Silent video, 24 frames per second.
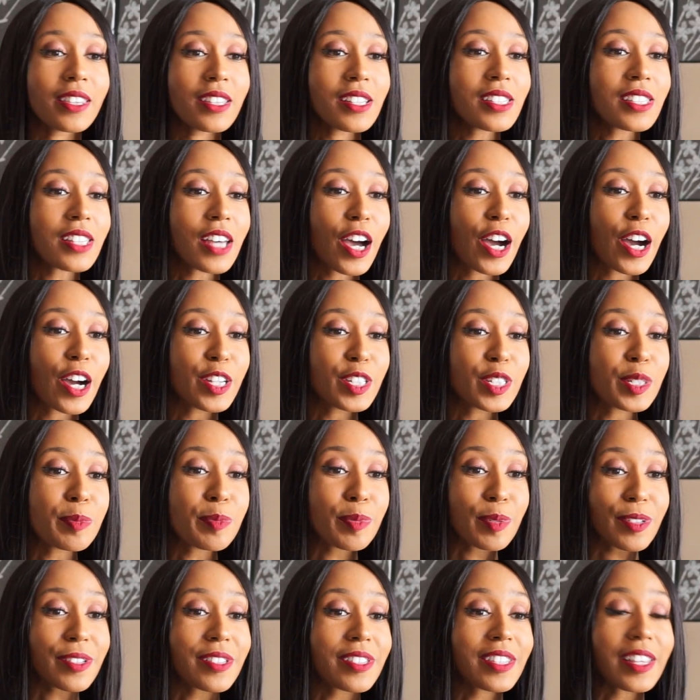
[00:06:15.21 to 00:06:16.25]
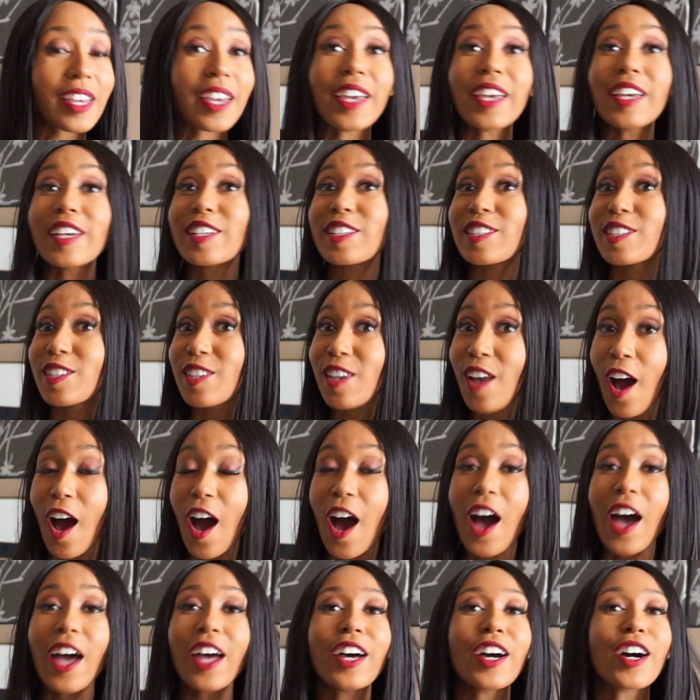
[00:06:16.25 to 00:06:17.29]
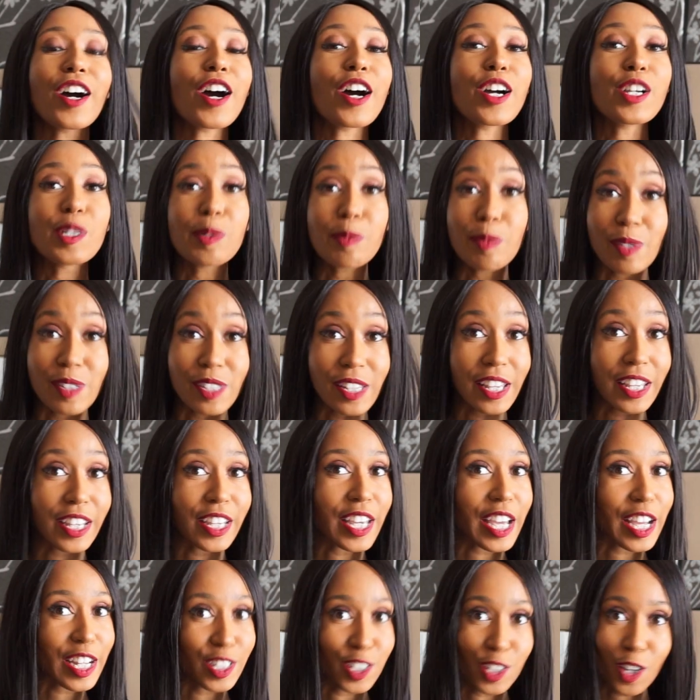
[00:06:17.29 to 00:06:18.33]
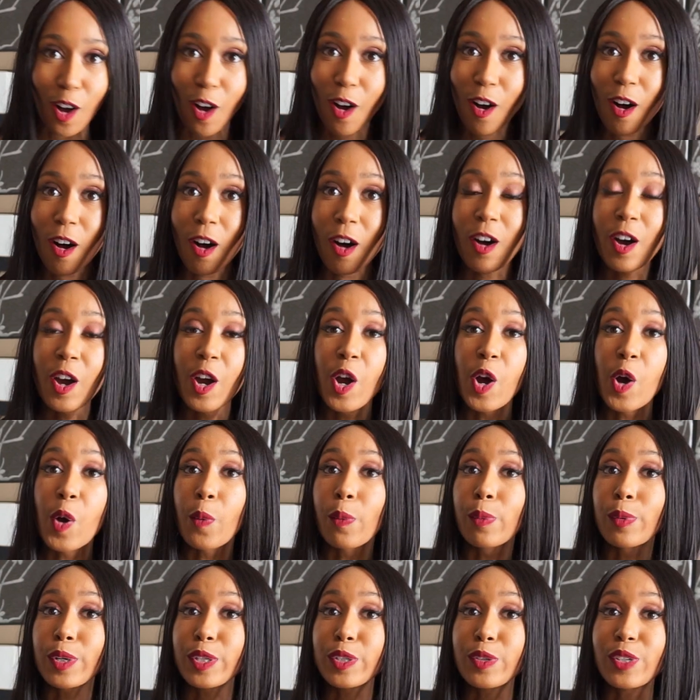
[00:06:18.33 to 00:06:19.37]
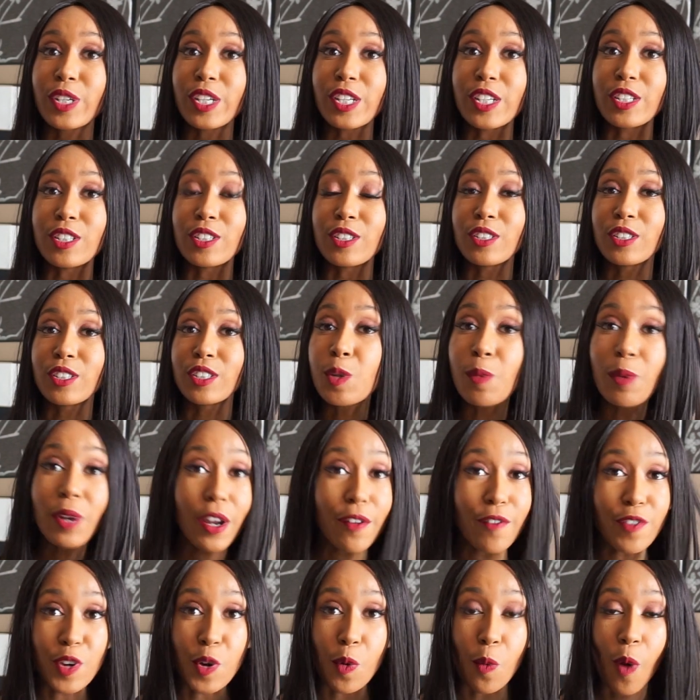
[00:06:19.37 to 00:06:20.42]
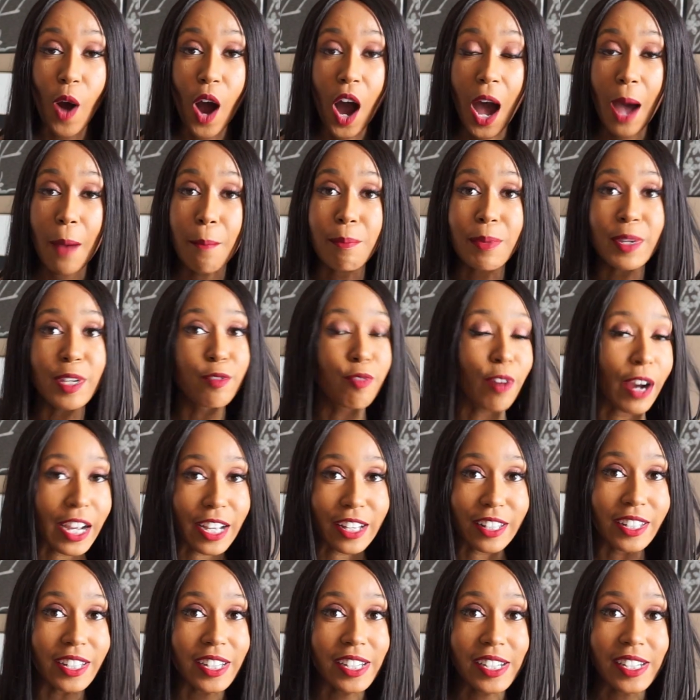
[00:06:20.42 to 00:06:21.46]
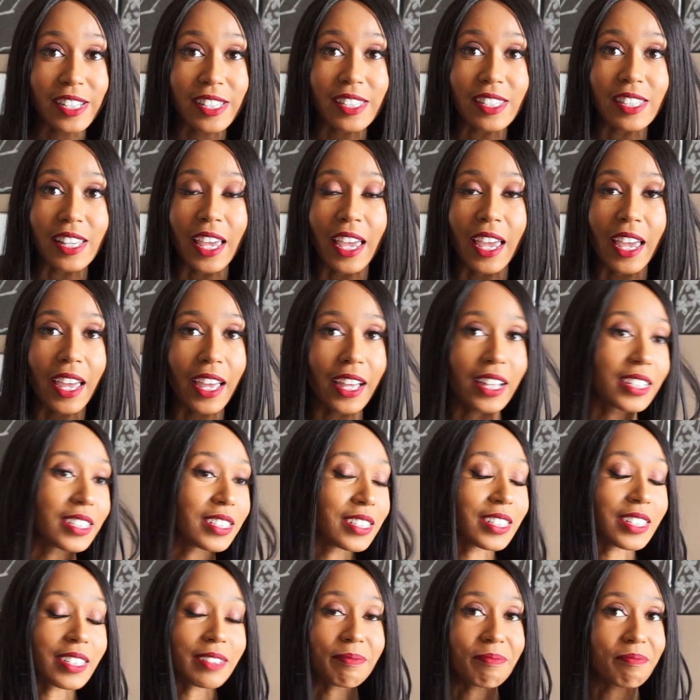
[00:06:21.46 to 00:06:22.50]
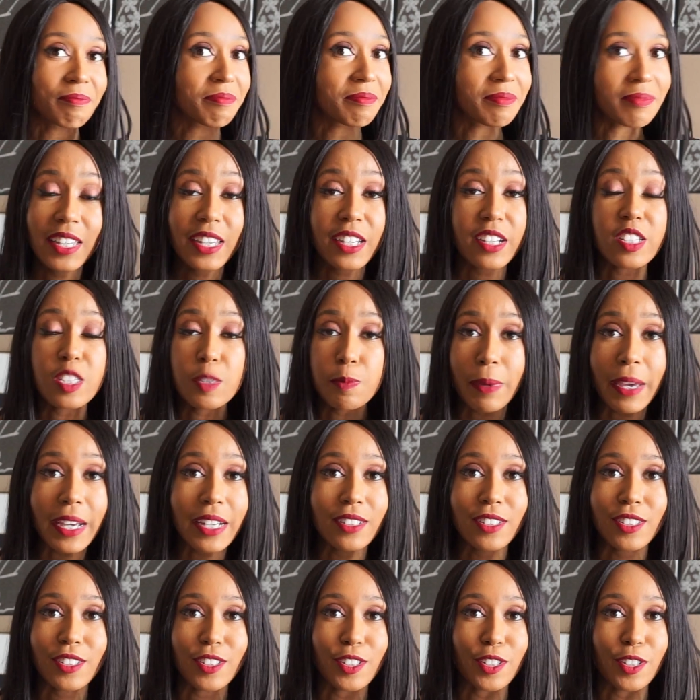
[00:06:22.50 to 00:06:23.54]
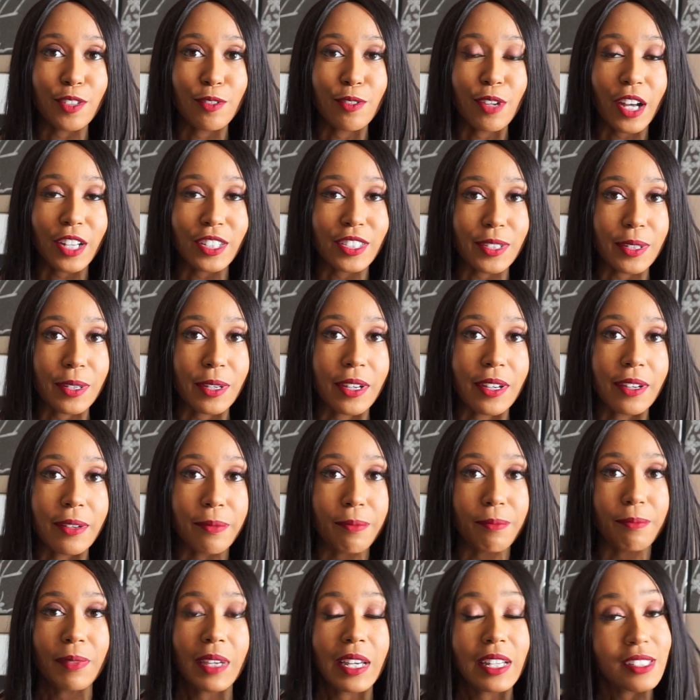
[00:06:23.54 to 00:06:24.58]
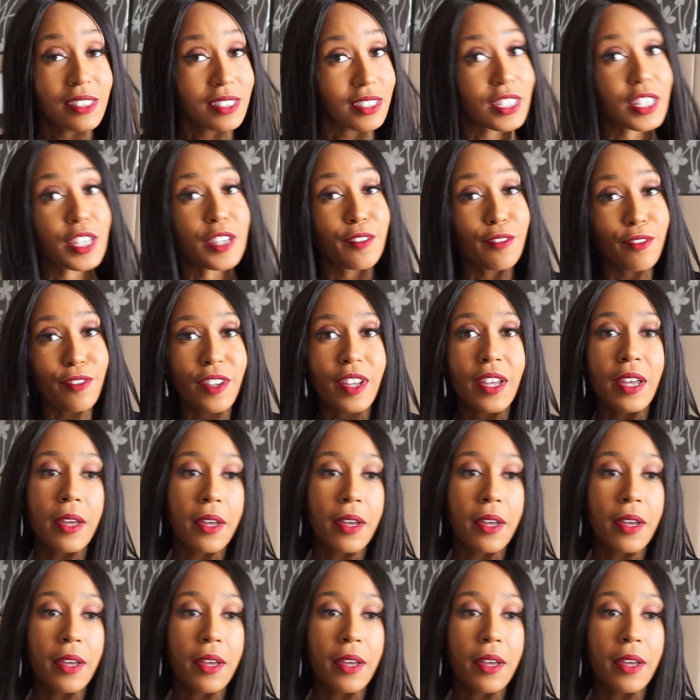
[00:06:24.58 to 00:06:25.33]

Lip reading: This 100% is not 100% catch all, where you can do whatever you want, be reckless, and expect you not to conceive.